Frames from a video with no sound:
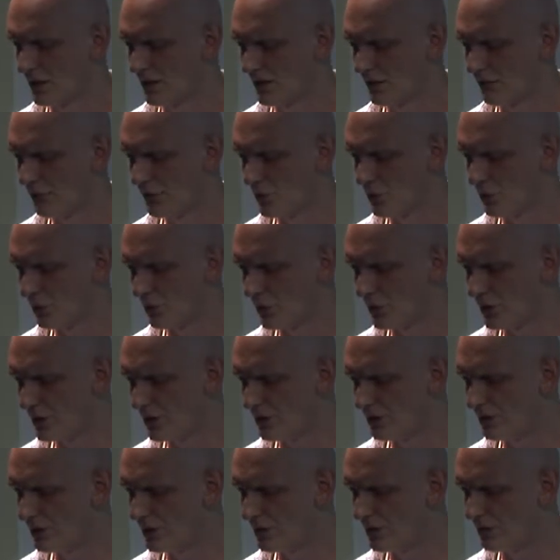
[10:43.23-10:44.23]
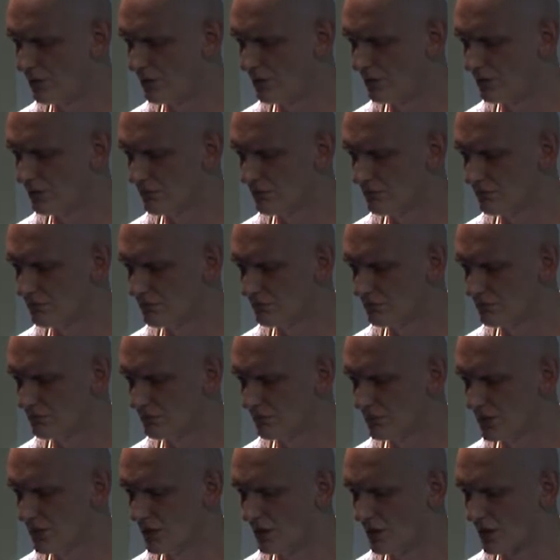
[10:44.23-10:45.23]
if you are reading the,
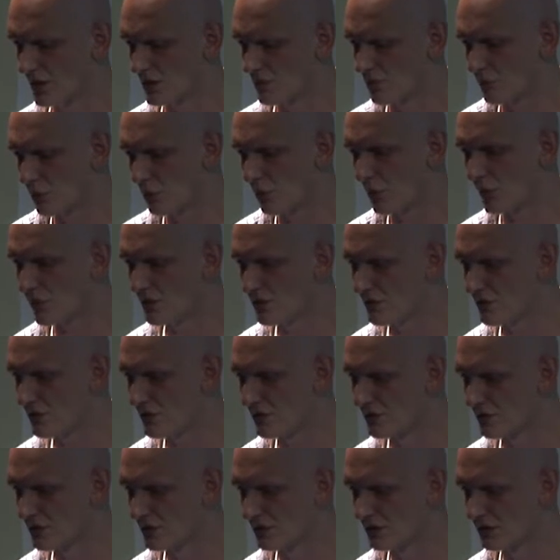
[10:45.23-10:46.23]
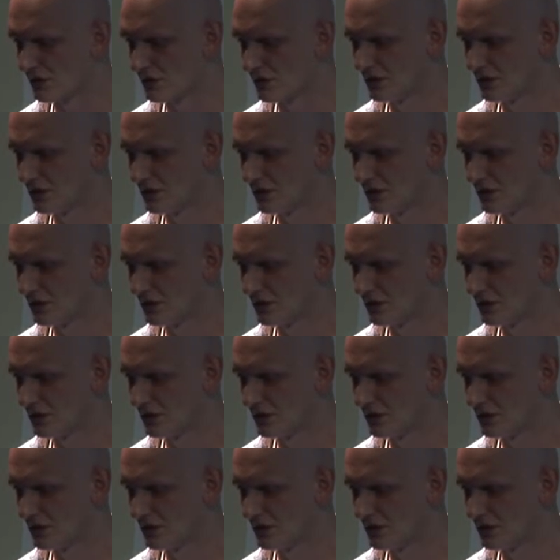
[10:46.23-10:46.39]
the exploits